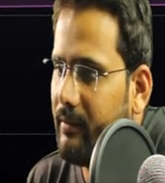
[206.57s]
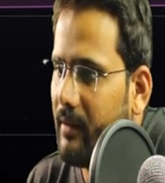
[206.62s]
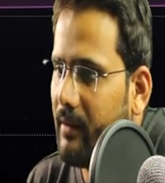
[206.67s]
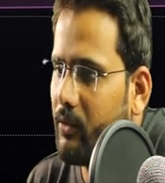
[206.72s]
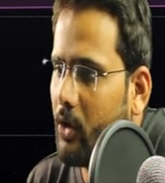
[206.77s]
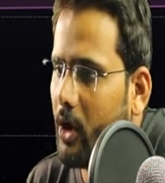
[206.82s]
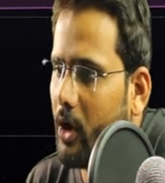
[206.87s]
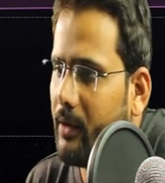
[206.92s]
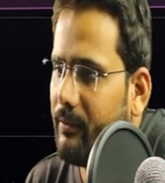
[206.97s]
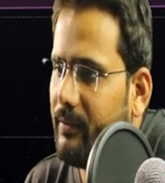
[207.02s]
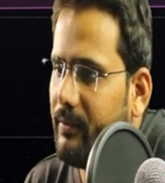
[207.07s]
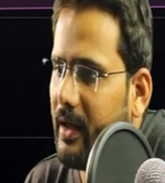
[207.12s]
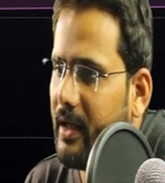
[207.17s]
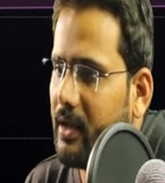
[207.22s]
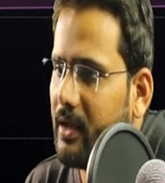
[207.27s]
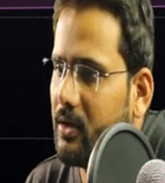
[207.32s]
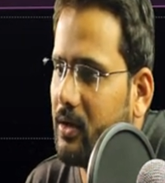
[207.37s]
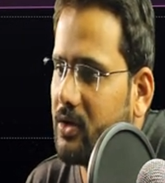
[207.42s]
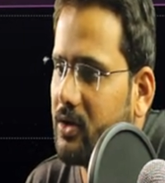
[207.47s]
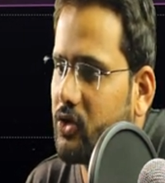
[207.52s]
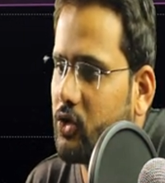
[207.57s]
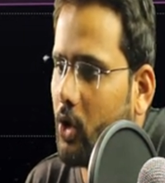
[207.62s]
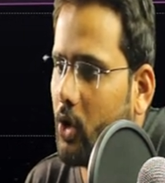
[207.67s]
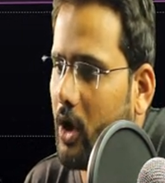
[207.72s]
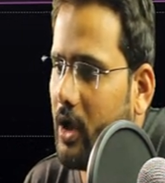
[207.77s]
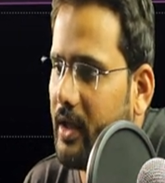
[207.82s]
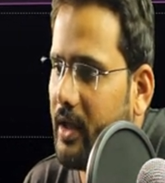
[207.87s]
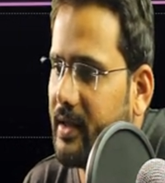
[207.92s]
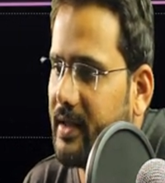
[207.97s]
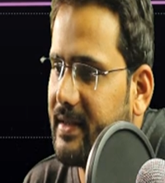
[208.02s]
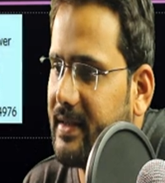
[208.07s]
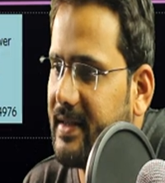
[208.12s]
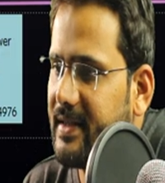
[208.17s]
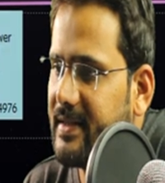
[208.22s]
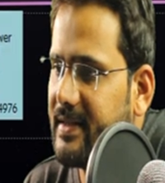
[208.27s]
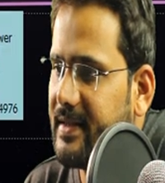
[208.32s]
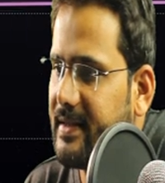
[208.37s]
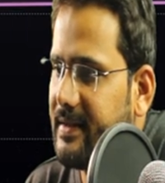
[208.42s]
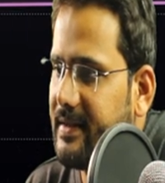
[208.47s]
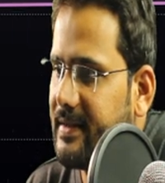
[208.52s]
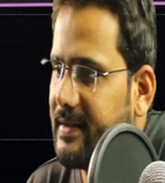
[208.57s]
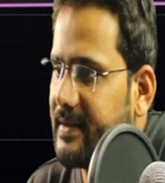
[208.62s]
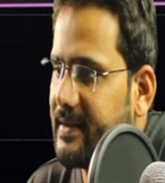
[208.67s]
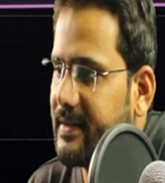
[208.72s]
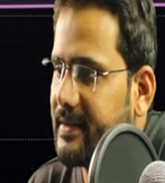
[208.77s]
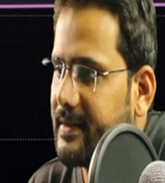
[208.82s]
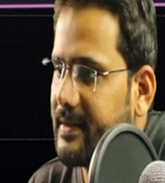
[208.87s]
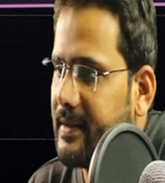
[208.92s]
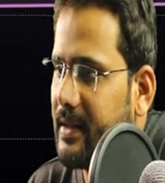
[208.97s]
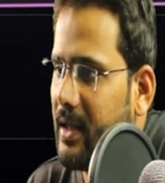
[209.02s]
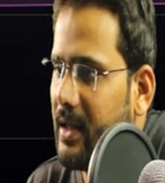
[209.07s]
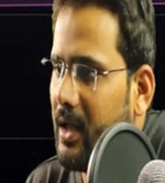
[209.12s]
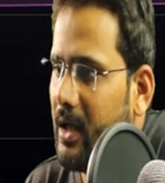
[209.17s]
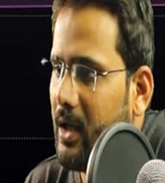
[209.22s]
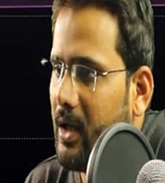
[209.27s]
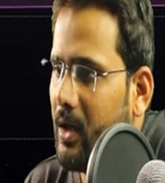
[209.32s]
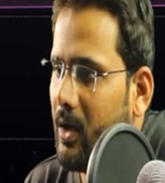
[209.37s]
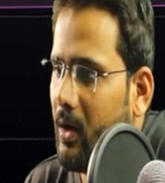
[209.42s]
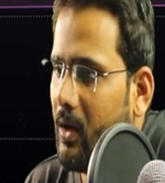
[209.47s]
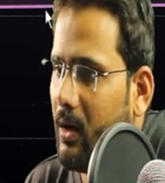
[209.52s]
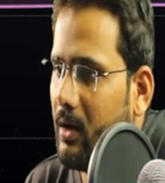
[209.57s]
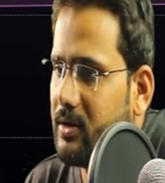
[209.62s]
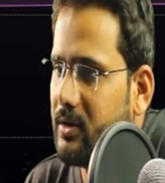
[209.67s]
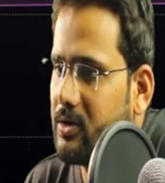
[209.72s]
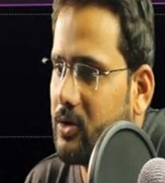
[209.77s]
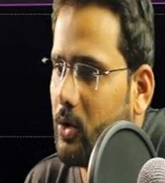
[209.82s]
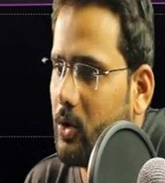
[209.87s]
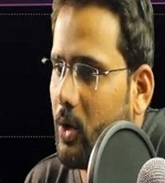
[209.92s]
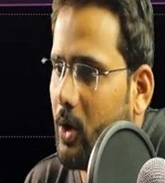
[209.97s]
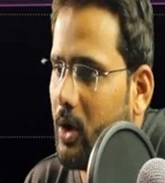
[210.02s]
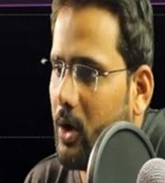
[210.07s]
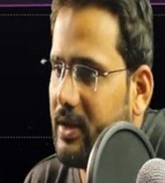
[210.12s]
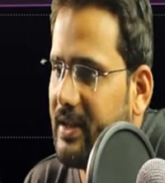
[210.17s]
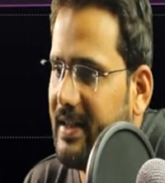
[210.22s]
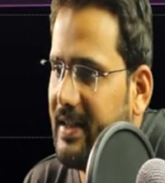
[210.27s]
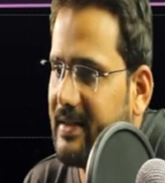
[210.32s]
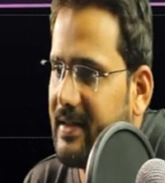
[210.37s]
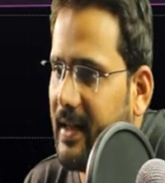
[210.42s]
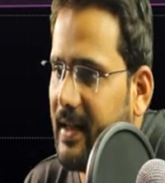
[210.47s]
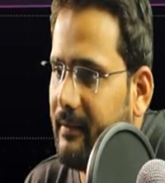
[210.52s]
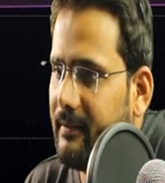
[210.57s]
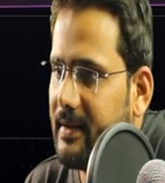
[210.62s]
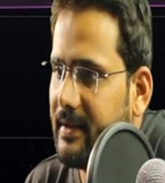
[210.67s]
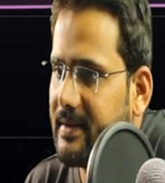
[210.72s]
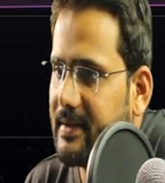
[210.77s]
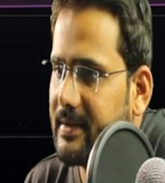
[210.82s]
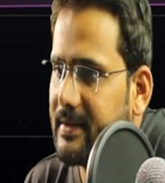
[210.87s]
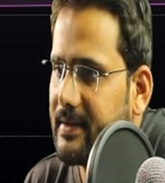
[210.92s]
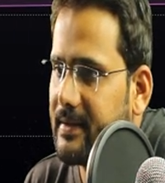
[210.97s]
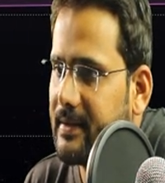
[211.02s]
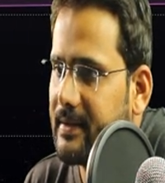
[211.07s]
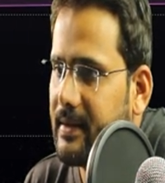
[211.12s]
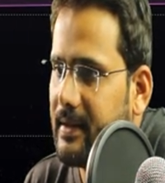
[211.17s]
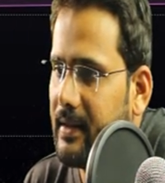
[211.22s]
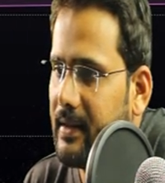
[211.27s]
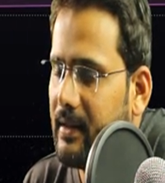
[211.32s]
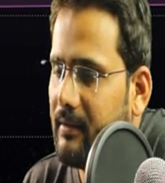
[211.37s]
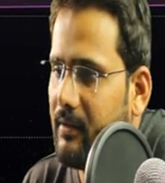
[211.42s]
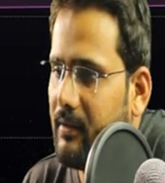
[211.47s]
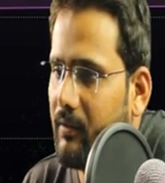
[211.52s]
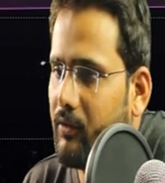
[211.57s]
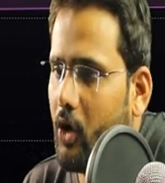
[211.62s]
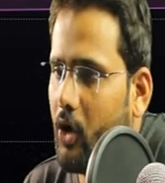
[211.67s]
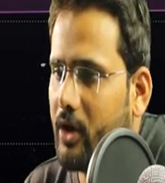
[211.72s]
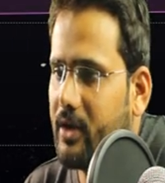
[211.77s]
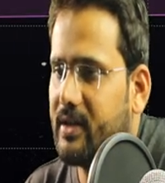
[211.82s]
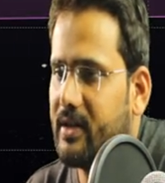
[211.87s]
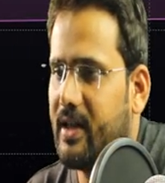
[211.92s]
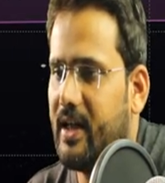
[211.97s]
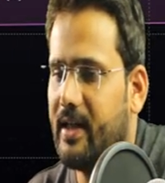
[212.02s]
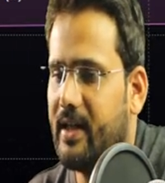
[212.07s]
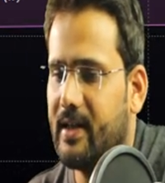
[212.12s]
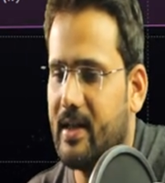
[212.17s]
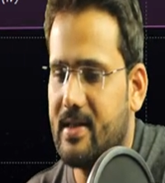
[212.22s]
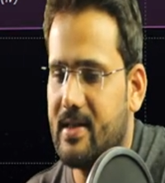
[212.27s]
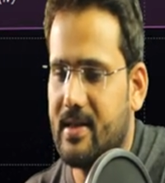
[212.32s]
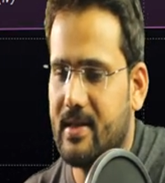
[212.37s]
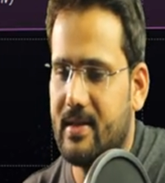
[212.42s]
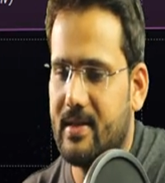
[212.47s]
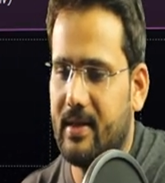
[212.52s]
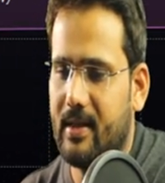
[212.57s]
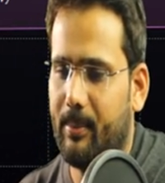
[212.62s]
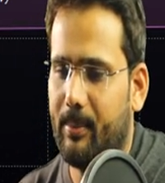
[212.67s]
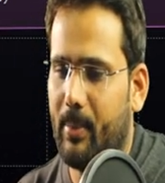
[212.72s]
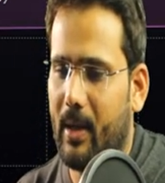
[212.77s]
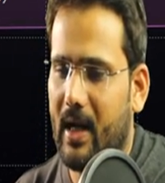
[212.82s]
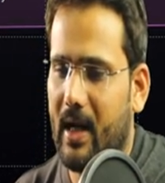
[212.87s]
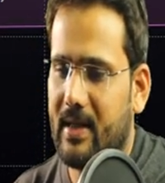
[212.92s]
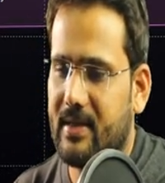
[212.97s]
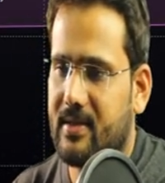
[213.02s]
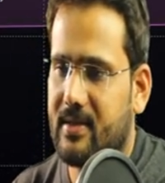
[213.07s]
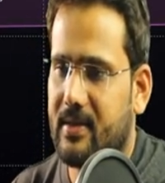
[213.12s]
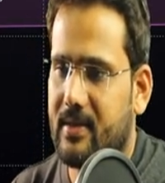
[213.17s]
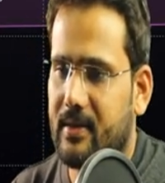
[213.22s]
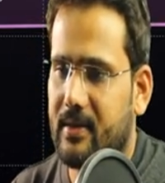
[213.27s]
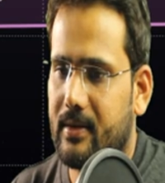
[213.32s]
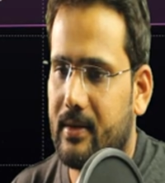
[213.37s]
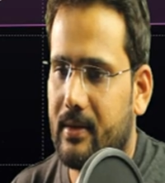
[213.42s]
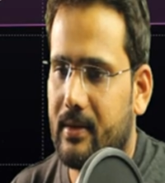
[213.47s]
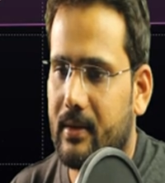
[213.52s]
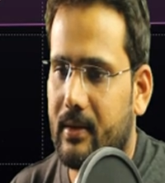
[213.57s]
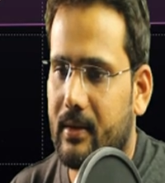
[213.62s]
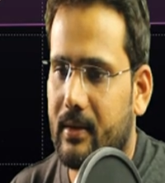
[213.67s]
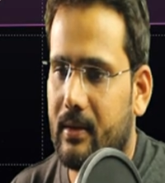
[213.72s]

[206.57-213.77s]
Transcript: and we have got a very good solid resistance also on these levels. We have got 3 touches in the past.